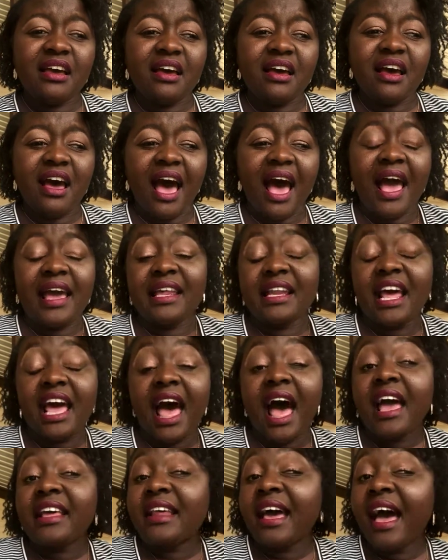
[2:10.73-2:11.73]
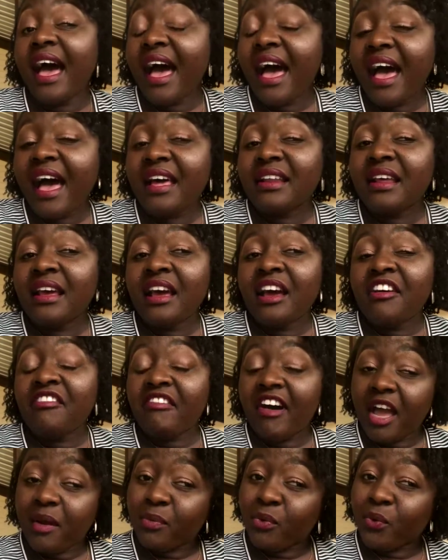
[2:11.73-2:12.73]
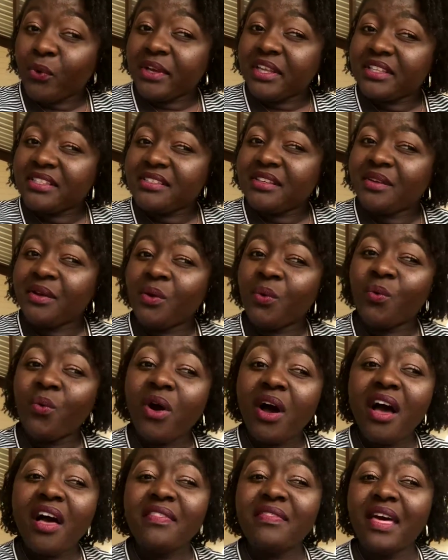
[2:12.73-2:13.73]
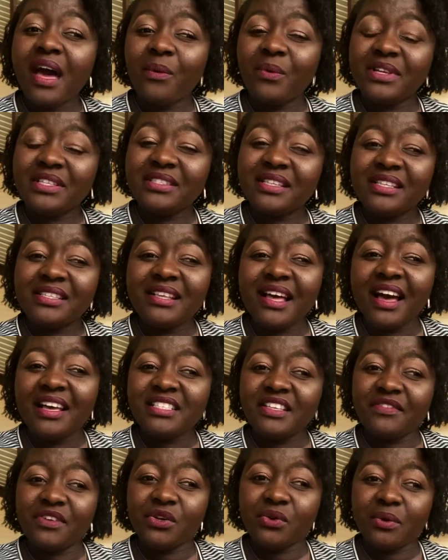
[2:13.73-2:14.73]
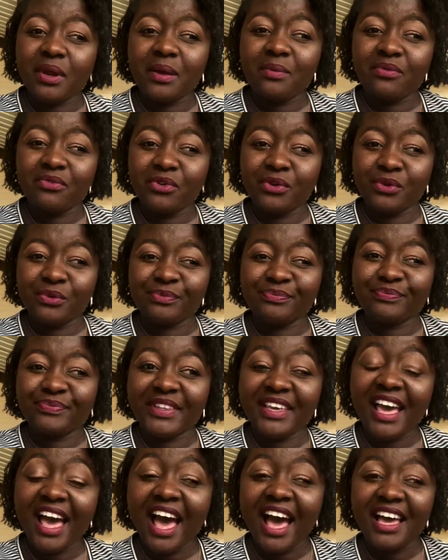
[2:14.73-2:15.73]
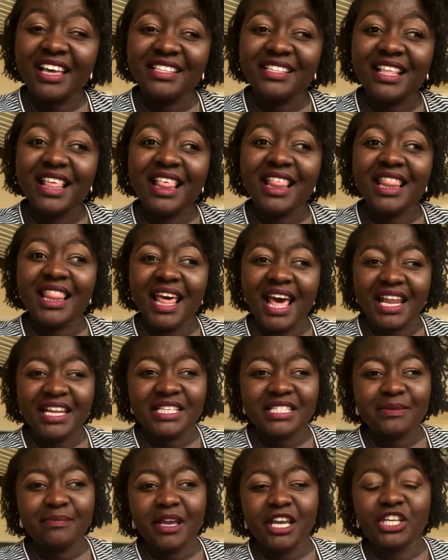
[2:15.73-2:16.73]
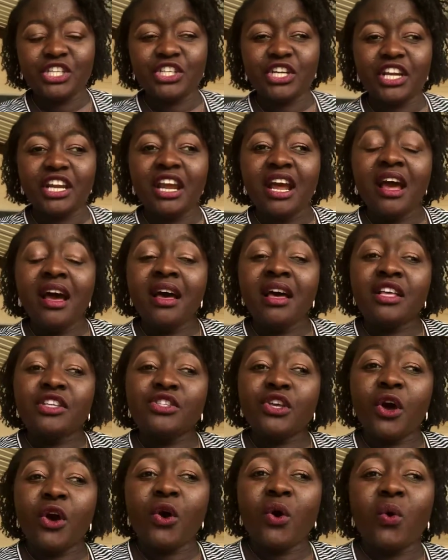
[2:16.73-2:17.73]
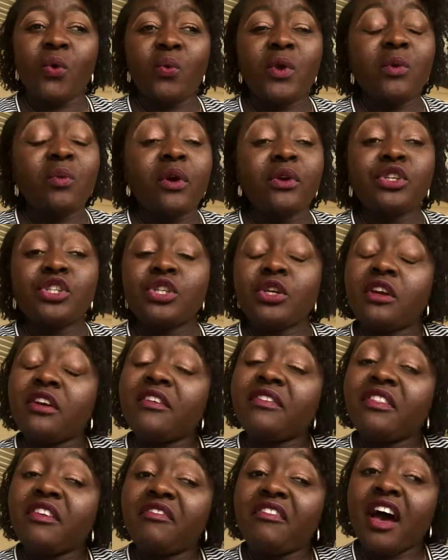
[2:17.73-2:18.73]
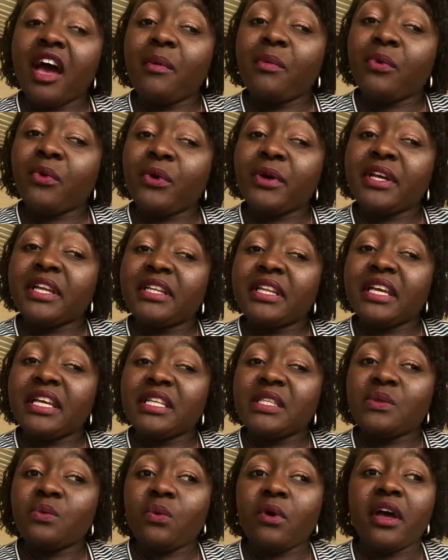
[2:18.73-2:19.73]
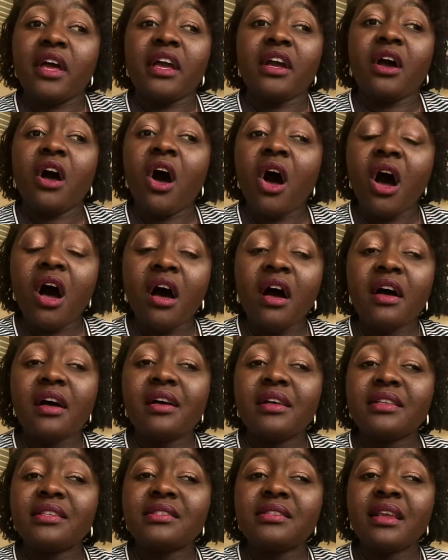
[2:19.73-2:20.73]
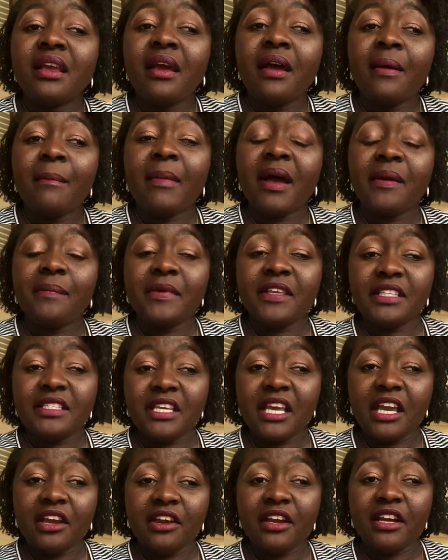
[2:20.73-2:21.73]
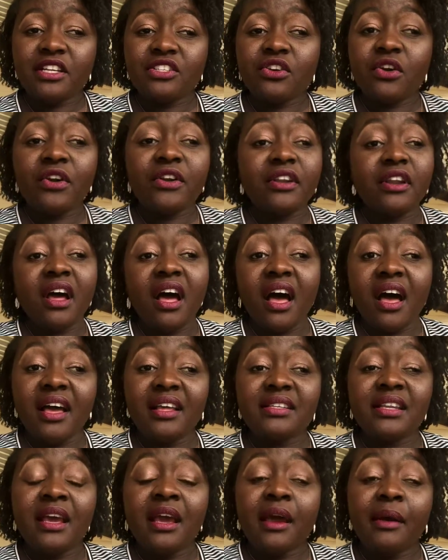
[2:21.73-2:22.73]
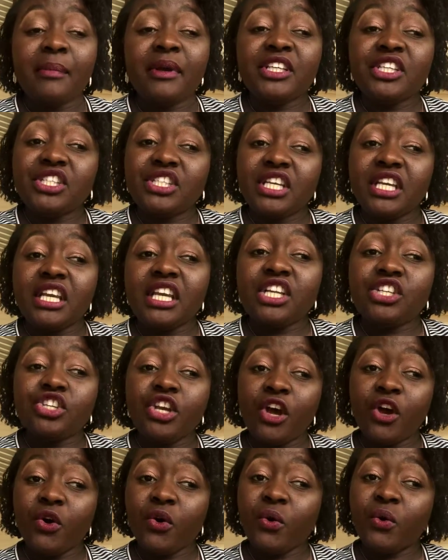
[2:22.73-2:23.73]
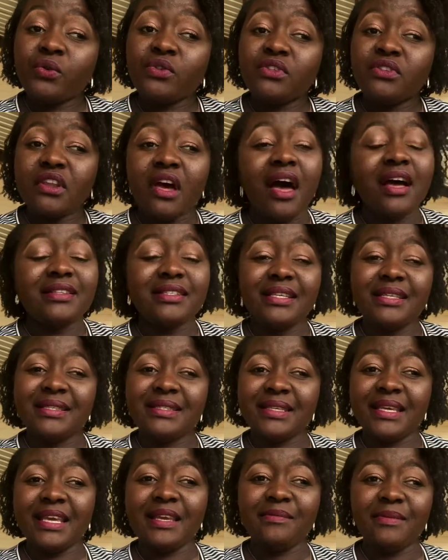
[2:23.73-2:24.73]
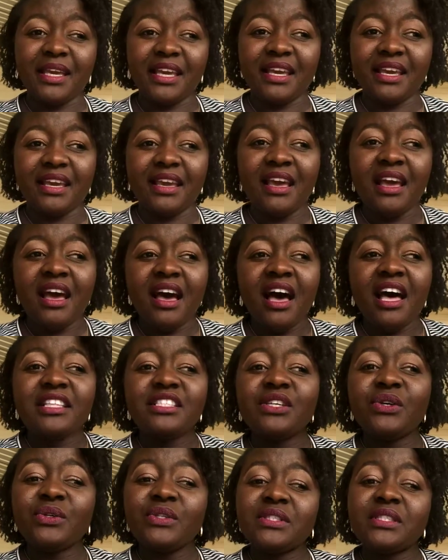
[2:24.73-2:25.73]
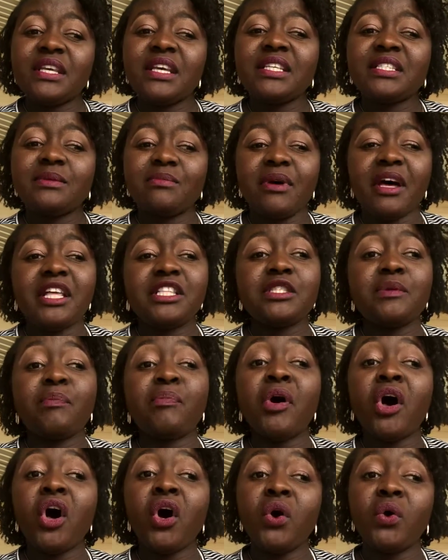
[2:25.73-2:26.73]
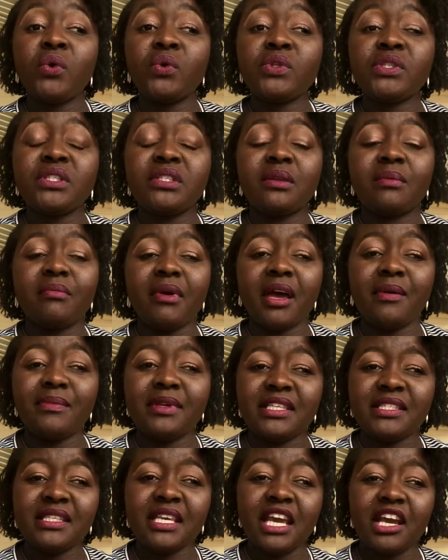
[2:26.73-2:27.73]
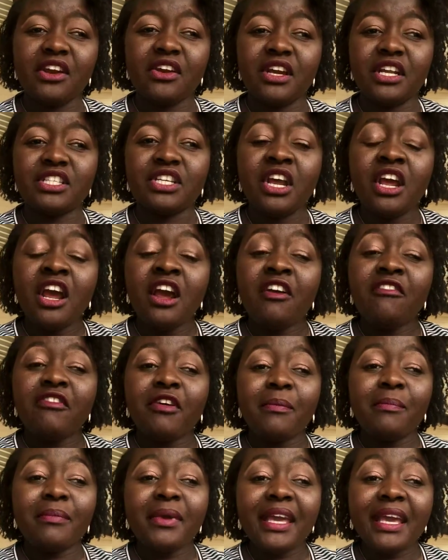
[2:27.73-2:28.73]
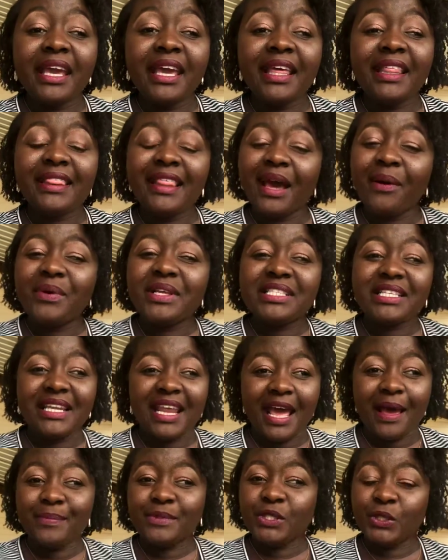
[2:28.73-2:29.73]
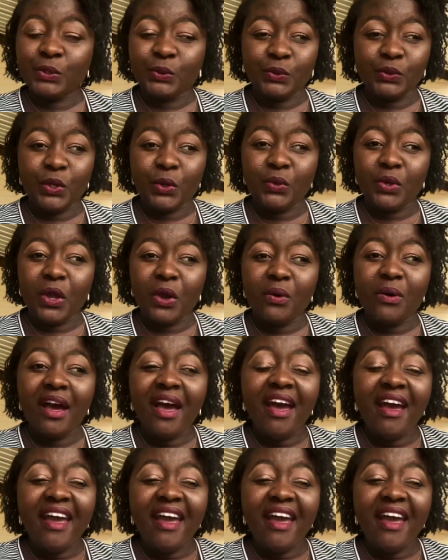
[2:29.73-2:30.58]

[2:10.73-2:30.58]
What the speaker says: I'd had fibroids, one that was the size of a grapefruit. Guys, that is major. So we weren't sure if the fibroid is what caused my miscarriage or not. But she chose not to see me until 6 months post my miscarriage. For me, that was an absolute no-no.